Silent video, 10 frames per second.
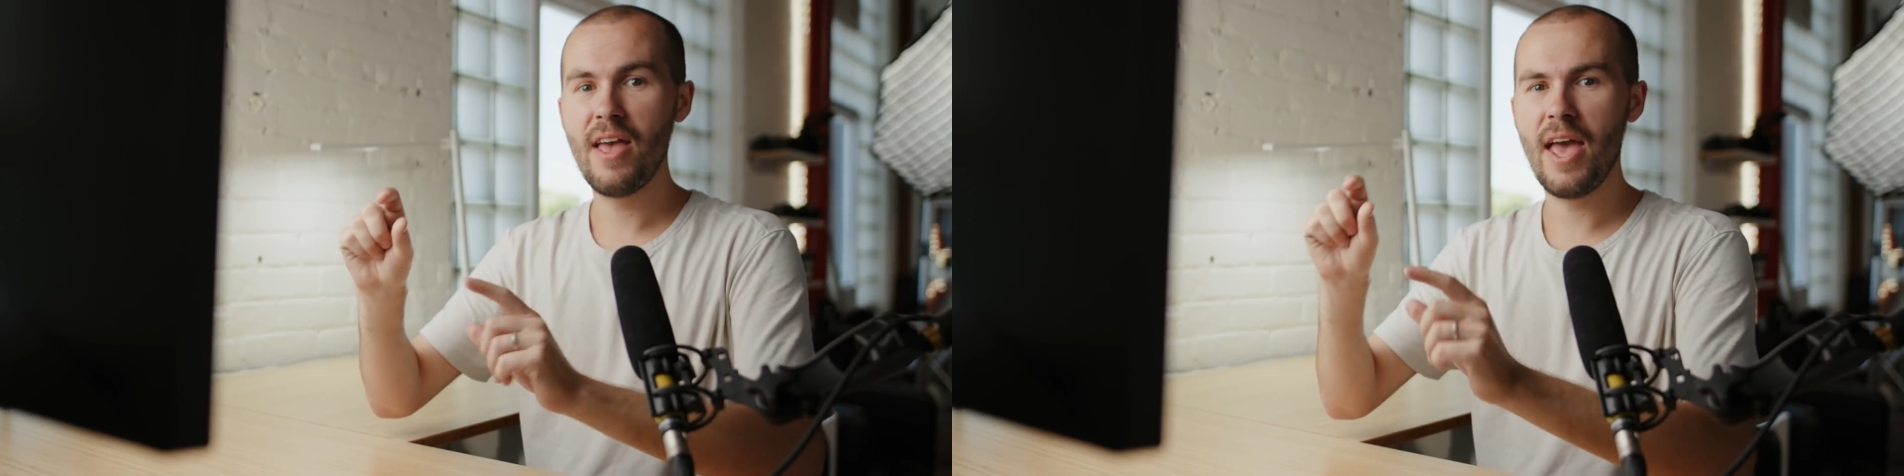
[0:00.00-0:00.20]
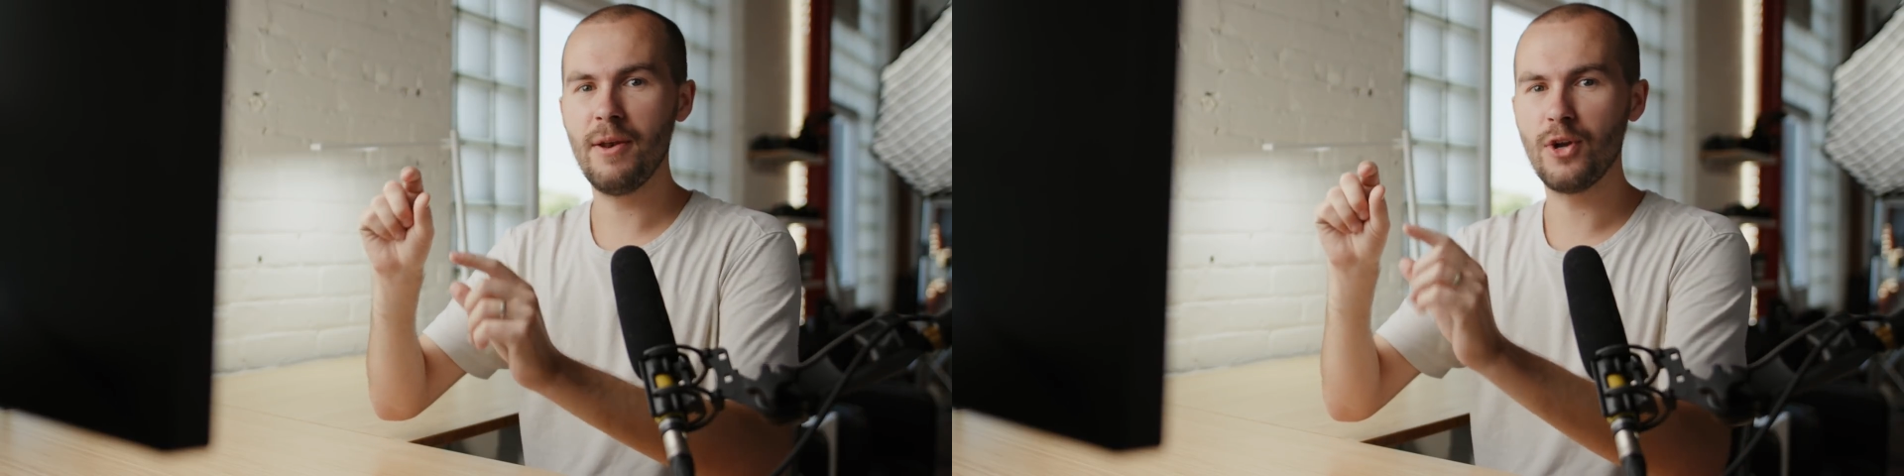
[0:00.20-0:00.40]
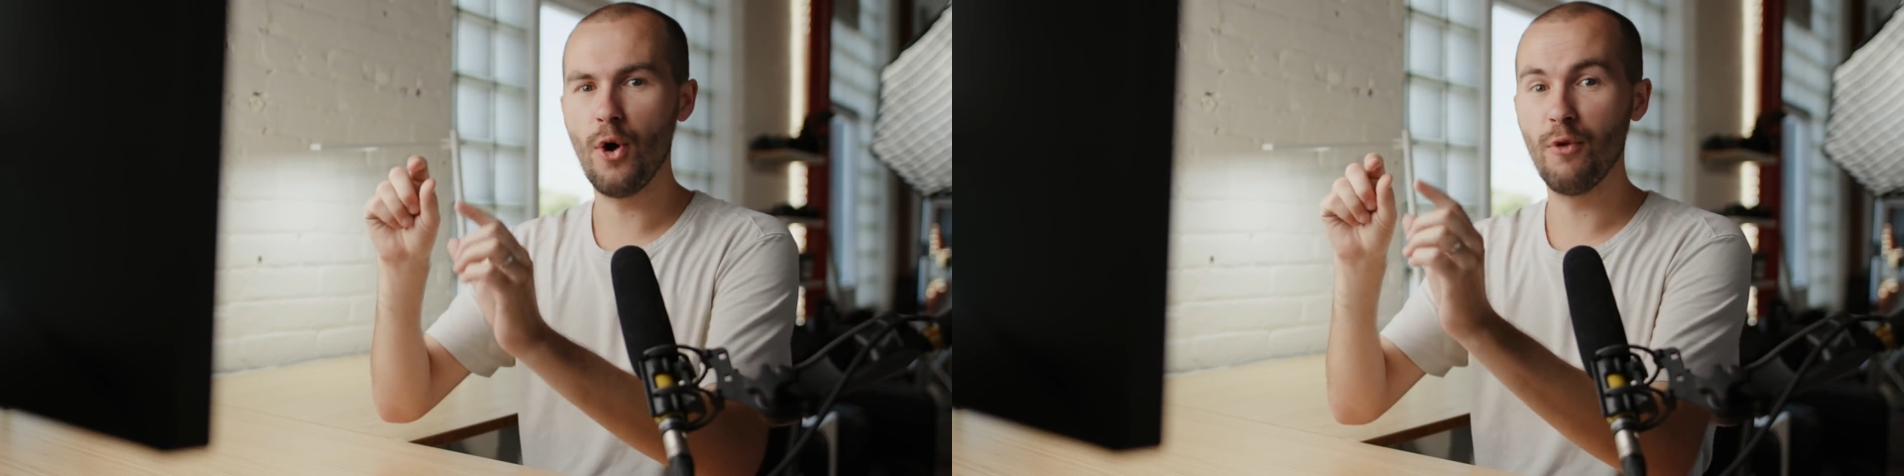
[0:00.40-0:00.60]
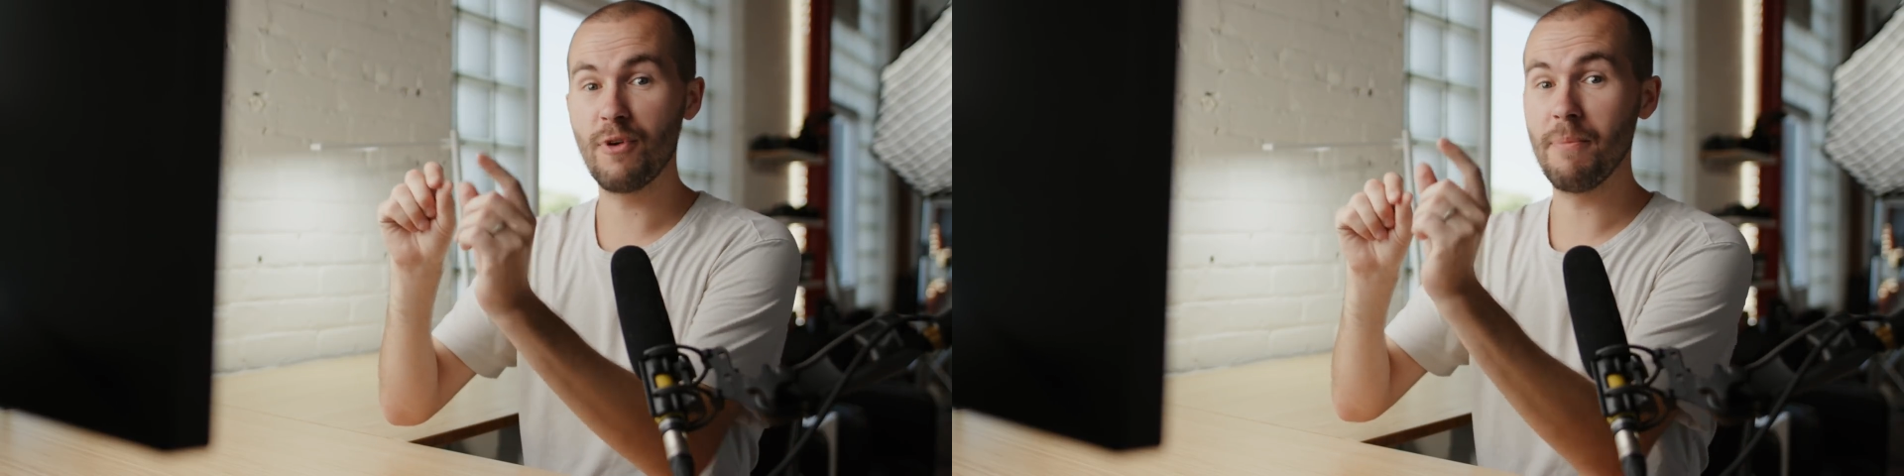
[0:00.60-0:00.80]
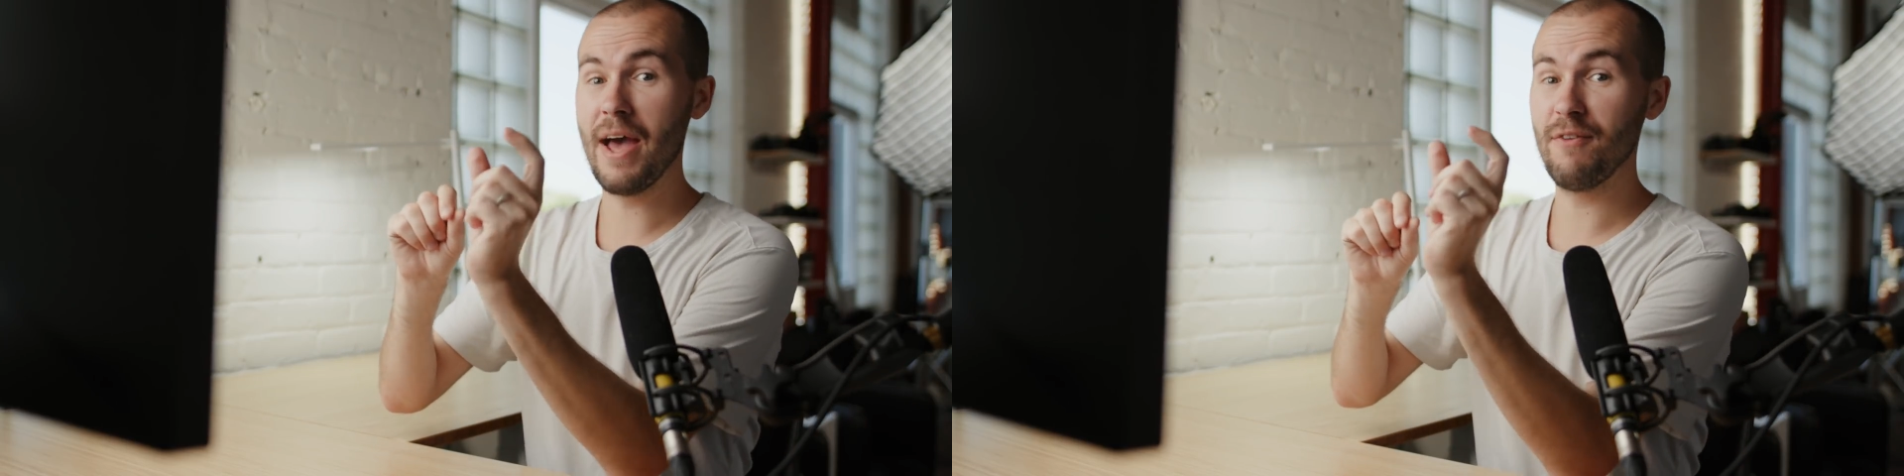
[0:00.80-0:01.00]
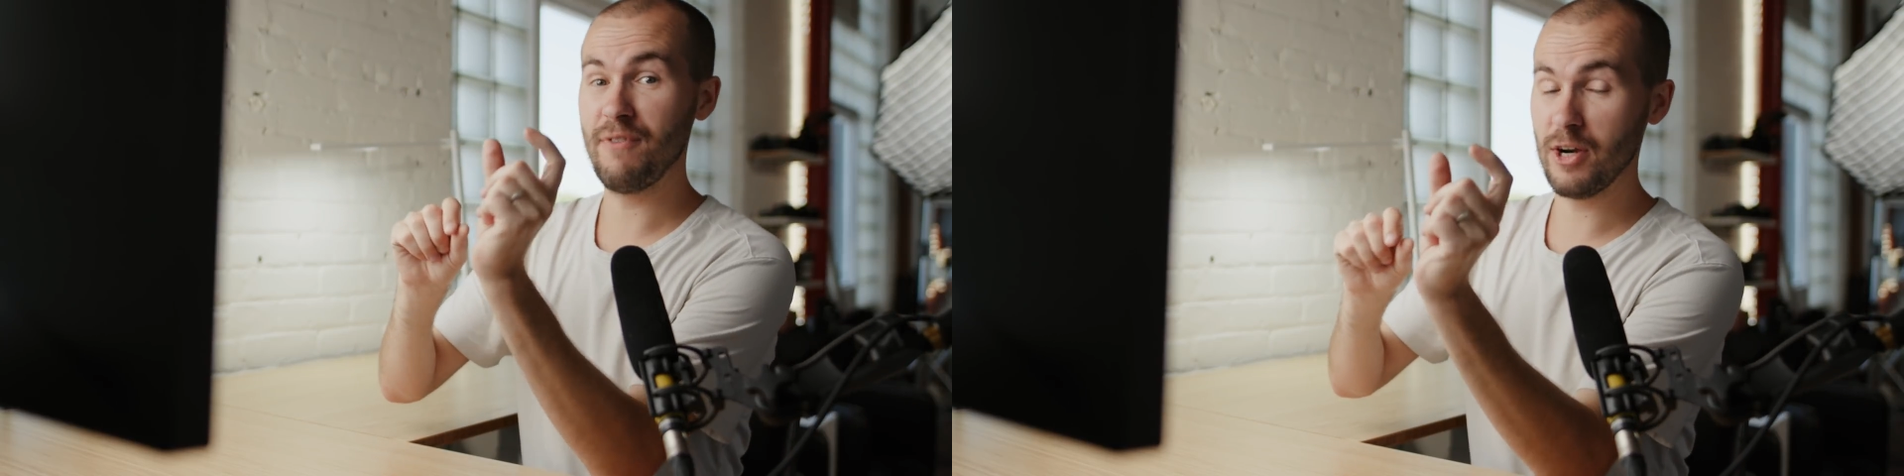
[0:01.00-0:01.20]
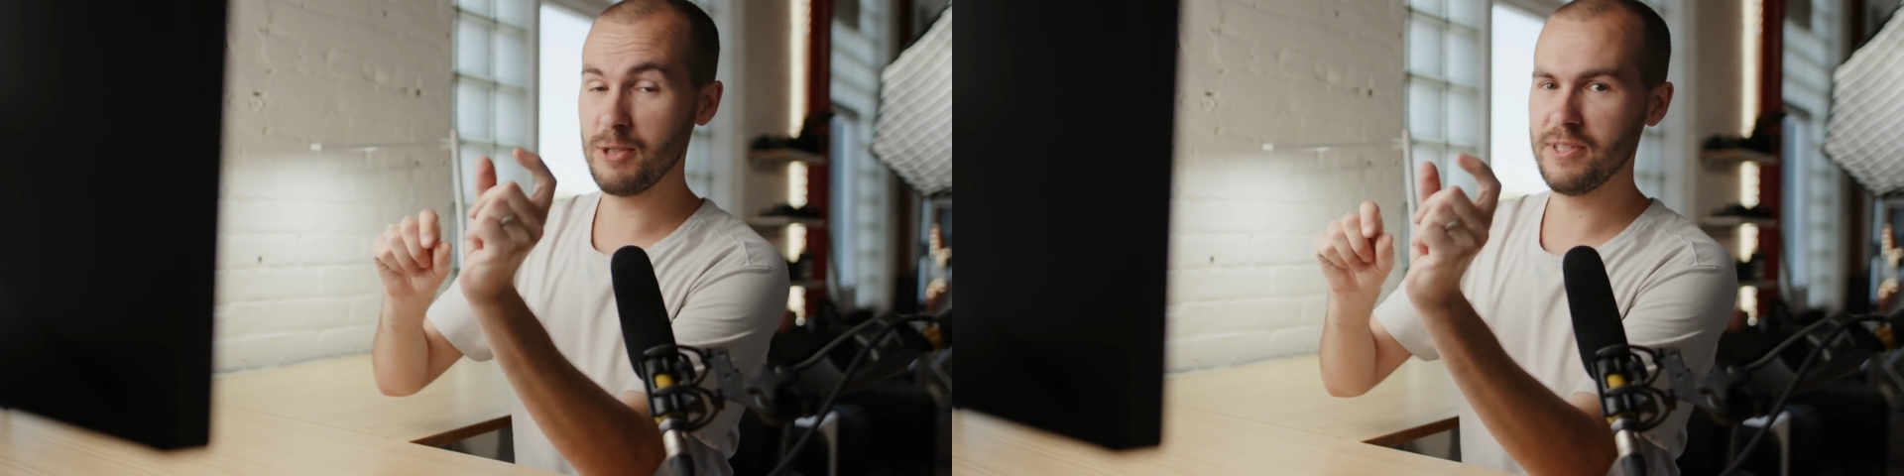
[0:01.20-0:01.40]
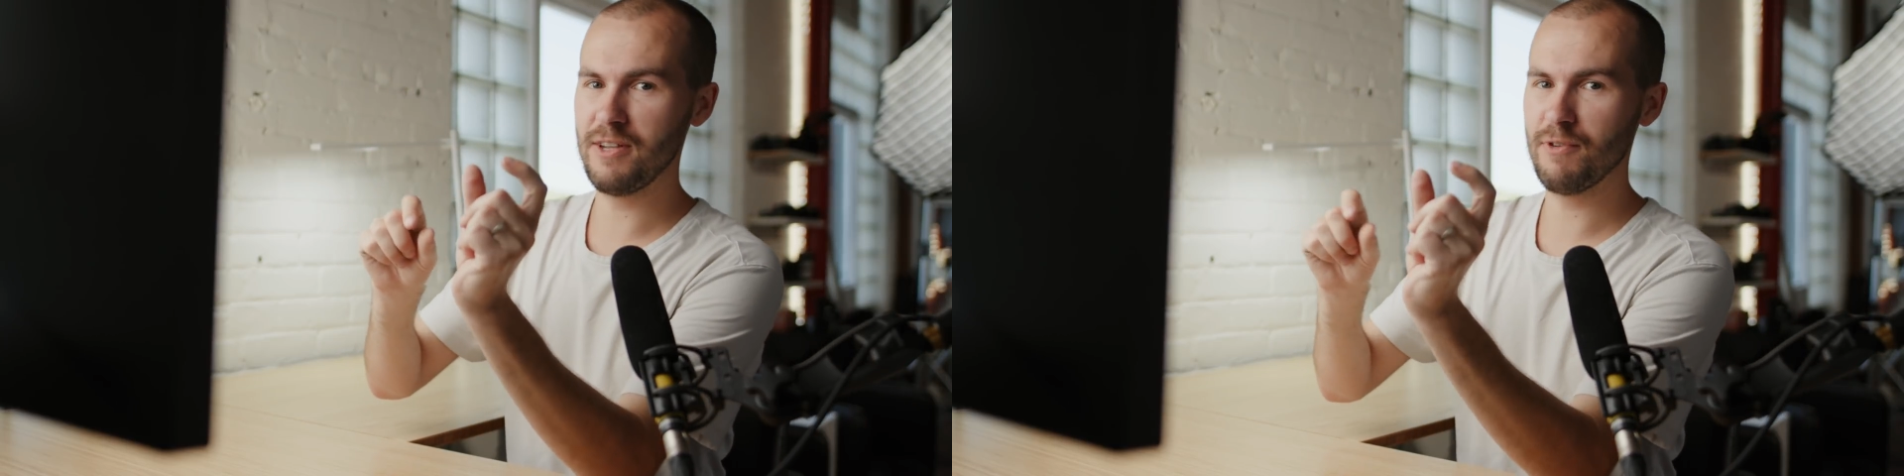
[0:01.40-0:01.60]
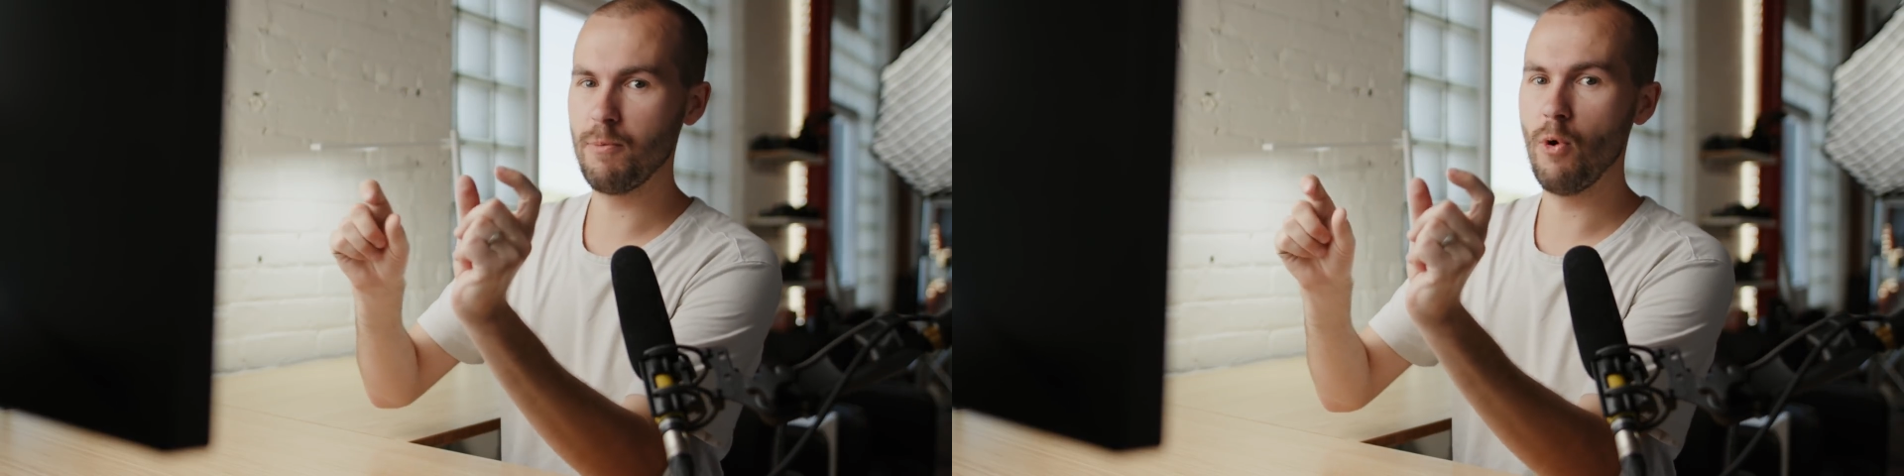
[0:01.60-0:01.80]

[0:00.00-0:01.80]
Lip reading: and go from that very specific